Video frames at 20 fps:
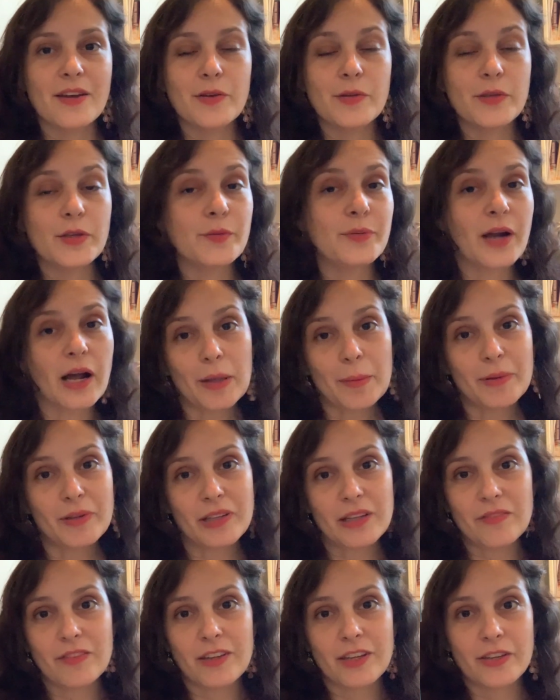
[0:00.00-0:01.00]
you probably
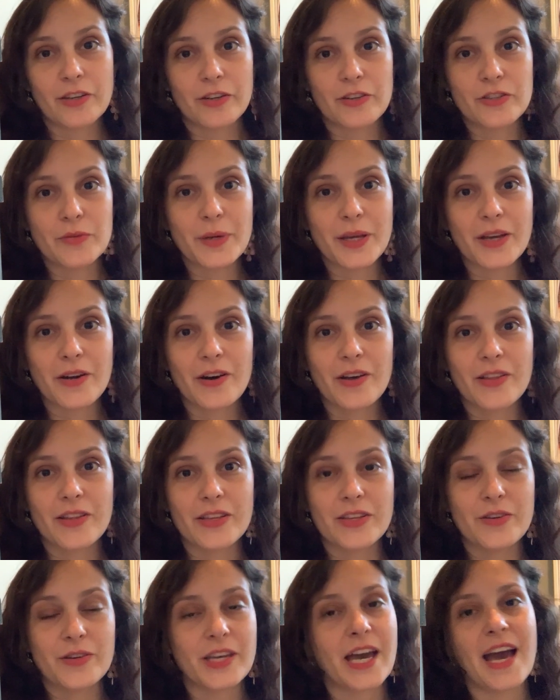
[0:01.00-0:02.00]
believe that you're doing all that
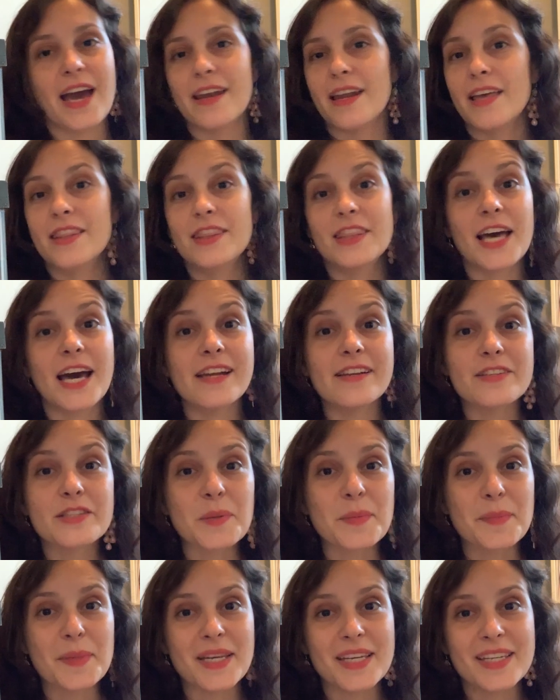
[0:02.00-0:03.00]
you can, and that is
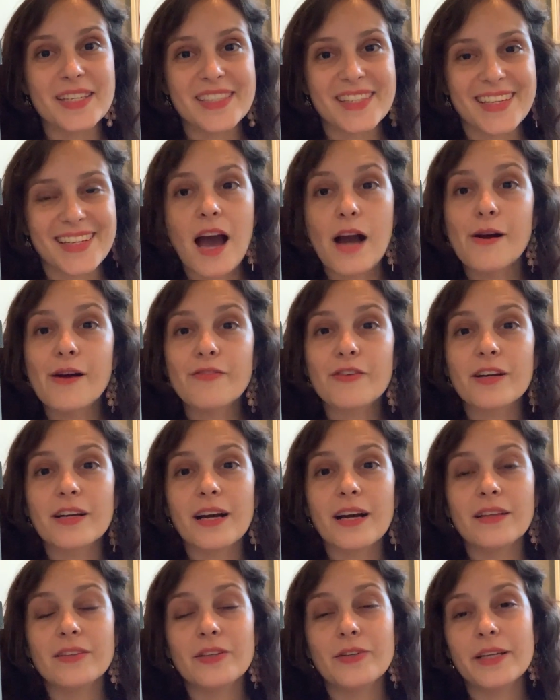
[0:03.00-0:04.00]
amazing. However,
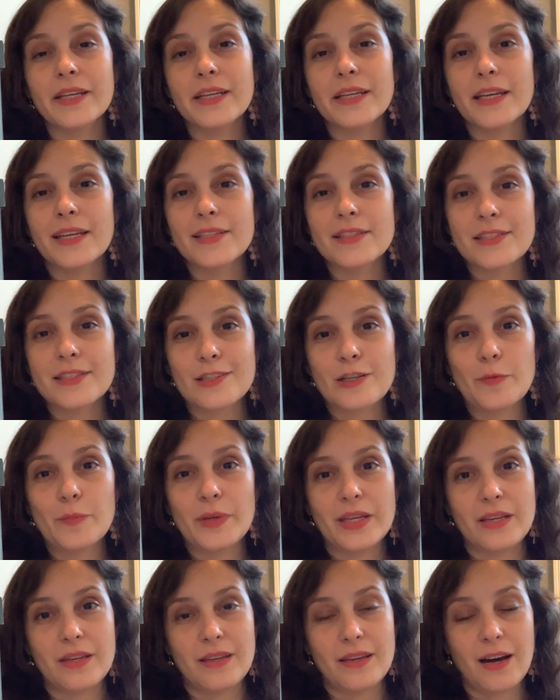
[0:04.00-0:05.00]
gut loading can still
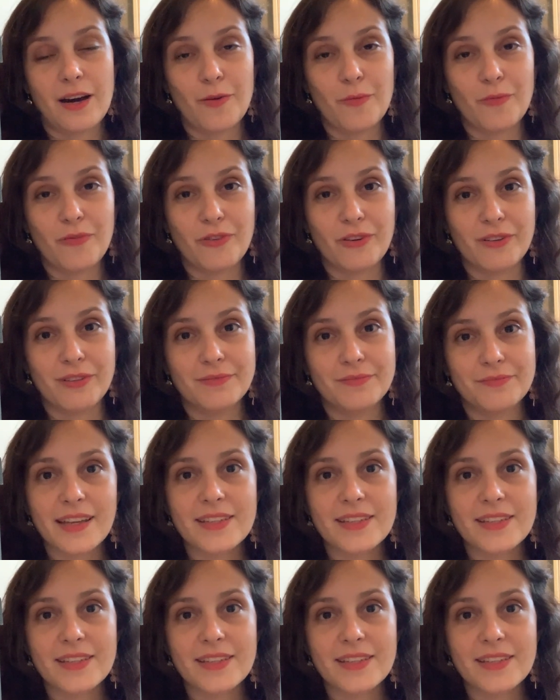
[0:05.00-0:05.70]
be helpful.